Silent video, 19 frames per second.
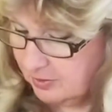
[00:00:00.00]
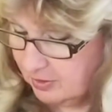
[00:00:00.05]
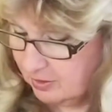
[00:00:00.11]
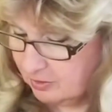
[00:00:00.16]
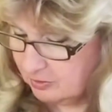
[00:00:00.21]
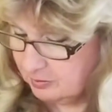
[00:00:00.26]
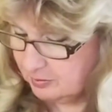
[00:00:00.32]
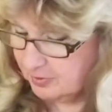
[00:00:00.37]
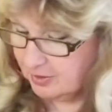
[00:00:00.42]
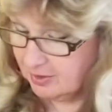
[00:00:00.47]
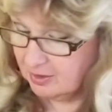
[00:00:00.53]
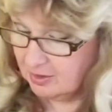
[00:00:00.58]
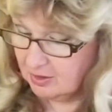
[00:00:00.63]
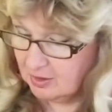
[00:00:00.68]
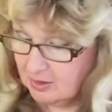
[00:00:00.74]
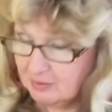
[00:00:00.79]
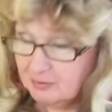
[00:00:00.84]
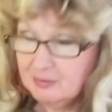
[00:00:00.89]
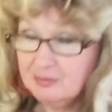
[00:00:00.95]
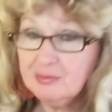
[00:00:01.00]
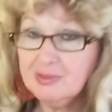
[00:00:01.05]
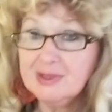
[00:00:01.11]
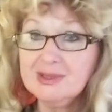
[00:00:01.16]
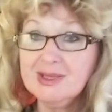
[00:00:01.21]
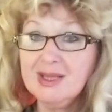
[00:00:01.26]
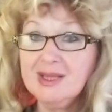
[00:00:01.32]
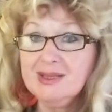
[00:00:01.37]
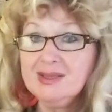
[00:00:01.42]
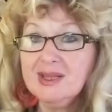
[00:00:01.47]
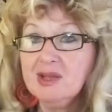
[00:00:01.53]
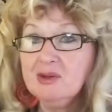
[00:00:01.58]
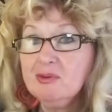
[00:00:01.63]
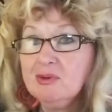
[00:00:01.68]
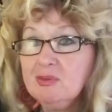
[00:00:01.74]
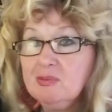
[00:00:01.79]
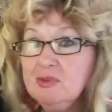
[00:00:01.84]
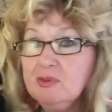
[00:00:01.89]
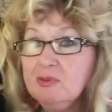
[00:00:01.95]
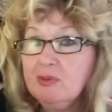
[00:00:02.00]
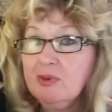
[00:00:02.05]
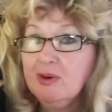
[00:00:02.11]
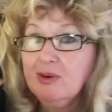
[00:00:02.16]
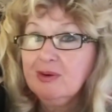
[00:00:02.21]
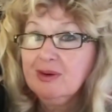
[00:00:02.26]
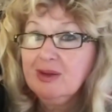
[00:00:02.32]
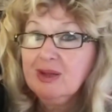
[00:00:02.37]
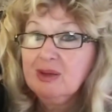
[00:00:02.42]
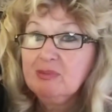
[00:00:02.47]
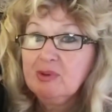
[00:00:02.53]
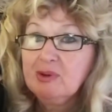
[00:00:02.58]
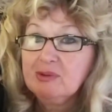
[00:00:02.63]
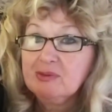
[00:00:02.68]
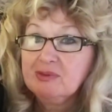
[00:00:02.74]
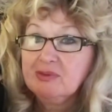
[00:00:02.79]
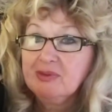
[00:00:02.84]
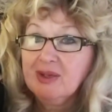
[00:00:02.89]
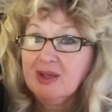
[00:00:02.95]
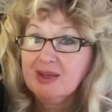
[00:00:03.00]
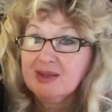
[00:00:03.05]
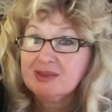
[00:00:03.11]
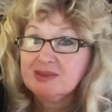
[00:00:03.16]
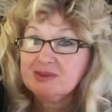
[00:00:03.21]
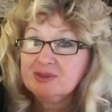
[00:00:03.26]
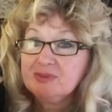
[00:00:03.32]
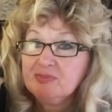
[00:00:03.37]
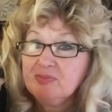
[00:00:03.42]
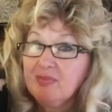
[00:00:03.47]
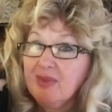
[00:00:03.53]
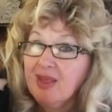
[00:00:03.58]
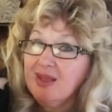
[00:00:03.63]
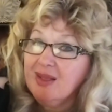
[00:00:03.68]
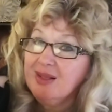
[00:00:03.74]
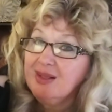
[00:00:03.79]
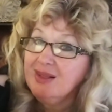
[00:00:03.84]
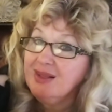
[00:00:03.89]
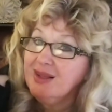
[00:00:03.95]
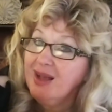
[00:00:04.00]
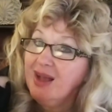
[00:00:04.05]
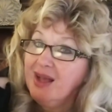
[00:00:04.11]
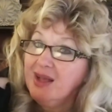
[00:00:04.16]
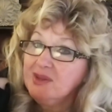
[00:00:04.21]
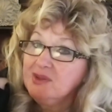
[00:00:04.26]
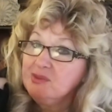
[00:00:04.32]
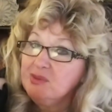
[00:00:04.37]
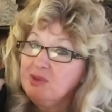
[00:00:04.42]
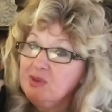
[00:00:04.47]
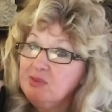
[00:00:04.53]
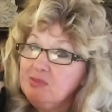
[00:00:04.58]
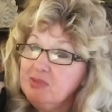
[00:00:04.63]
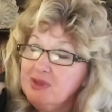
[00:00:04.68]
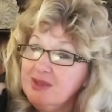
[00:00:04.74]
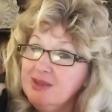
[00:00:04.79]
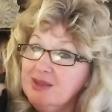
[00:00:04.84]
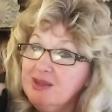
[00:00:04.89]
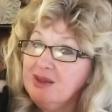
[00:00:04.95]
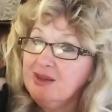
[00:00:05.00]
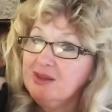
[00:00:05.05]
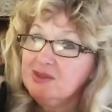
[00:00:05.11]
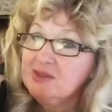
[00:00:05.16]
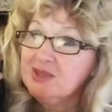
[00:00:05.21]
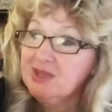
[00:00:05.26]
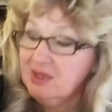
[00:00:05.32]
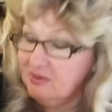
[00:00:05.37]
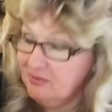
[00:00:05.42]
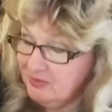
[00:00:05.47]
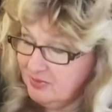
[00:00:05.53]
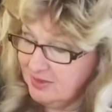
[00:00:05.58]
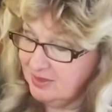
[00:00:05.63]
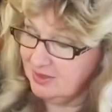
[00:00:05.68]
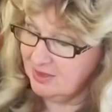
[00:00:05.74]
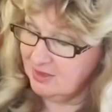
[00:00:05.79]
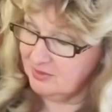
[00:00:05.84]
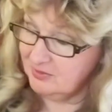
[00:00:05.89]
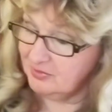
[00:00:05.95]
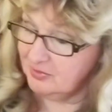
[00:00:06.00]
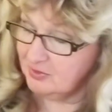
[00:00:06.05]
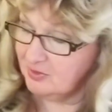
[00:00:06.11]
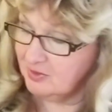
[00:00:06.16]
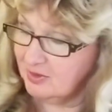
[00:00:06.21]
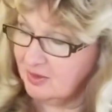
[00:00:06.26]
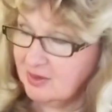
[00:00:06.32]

helping him, but then they will be worried about things. That will be not convenient for